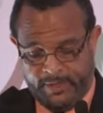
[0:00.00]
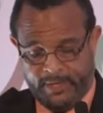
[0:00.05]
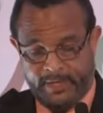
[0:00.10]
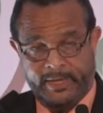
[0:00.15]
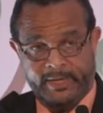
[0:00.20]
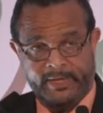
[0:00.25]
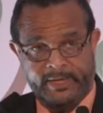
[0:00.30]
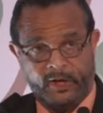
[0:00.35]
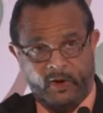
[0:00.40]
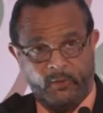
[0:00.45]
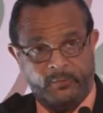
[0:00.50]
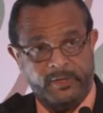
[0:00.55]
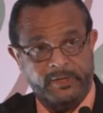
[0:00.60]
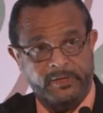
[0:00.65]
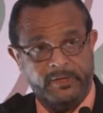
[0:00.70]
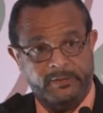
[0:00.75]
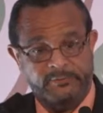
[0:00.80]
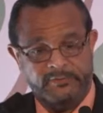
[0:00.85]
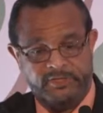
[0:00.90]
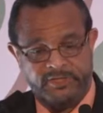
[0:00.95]
and helping
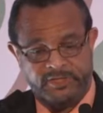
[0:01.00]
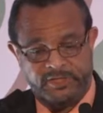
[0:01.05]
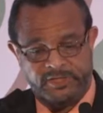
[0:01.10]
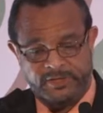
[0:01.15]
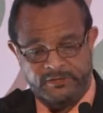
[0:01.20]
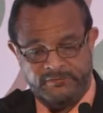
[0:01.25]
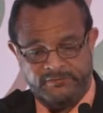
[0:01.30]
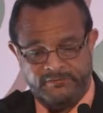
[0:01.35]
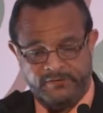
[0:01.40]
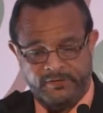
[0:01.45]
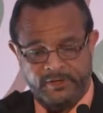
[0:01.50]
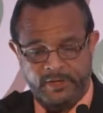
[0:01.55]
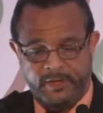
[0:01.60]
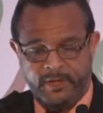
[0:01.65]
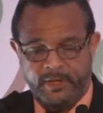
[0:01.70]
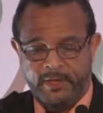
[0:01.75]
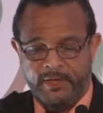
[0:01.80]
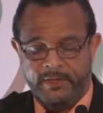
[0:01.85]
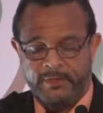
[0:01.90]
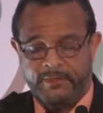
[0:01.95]
them shift
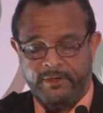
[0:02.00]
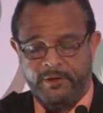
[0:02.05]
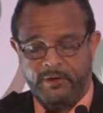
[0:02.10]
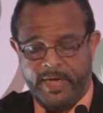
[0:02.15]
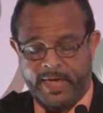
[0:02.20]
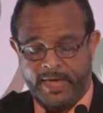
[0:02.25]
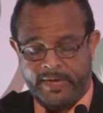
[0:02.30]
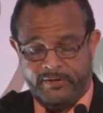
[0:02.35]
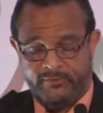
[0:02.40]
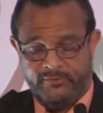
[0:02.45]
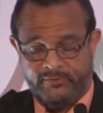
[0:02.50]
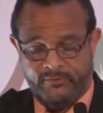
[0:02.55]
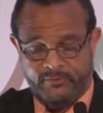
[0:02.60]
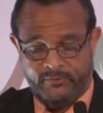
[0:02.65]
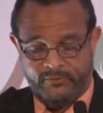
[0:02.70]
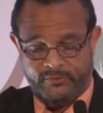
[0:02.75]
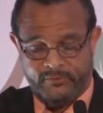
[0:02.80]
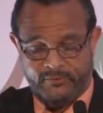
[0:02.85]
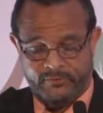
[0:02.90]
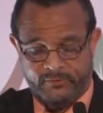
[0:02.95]
their
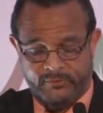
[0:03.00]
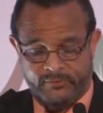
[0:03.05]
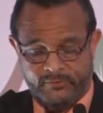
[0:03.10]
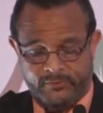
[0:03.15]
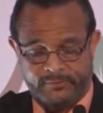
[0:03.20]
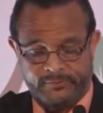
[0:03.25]
attitudes.